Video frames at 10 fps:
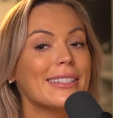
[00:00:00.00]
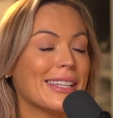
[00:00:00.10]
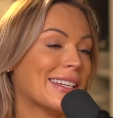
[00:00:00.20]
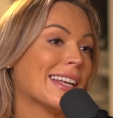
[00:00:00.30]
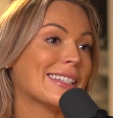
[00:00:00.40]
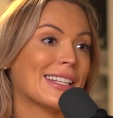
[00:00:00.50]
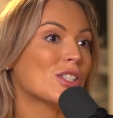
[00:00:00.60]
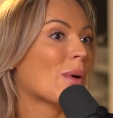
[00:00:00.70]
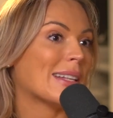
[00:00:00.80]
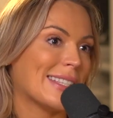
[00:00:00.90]
didn't exist
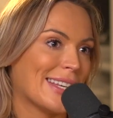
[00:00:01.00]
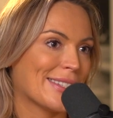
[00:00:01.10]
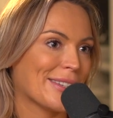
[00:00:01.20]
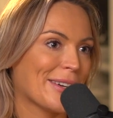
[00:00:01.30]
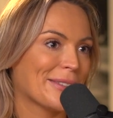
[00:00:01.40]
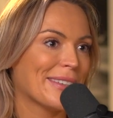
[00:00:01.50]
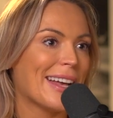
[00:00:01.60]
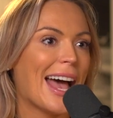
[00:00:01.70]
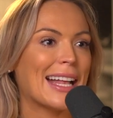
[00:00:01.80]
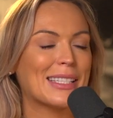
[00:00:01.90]
20 years ago,
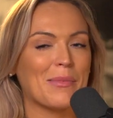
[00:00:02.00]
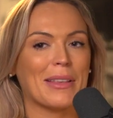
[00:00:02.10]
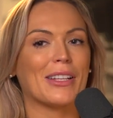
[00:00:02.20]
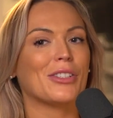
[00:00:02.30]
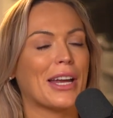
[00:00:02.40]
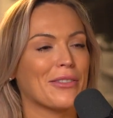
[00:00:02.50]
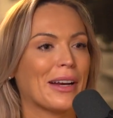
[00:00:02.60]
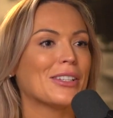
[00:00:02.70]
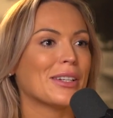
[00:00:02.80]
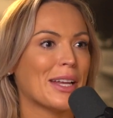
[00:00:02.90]
and something that
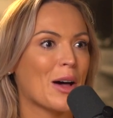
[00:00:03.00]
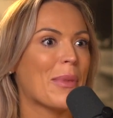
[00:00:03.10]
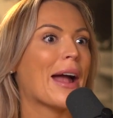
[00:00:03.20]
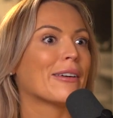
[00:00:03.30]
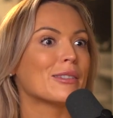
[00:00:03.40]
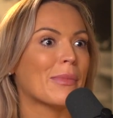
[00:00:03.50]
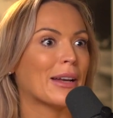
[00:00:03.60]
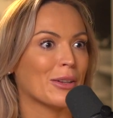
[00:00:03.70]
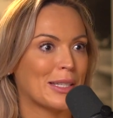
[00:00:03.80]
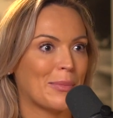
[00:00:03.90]
generationally our parents might
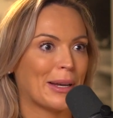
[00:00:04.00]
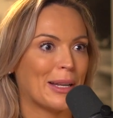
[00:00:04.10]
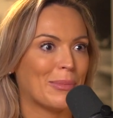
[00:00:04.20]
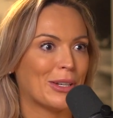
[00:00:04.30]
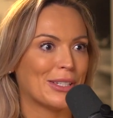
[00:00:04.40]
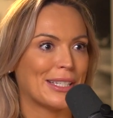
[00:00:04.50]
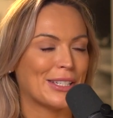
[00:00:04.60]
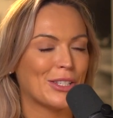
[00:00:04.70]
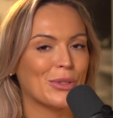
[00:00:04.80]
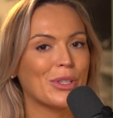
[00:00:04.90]
not typically push us into.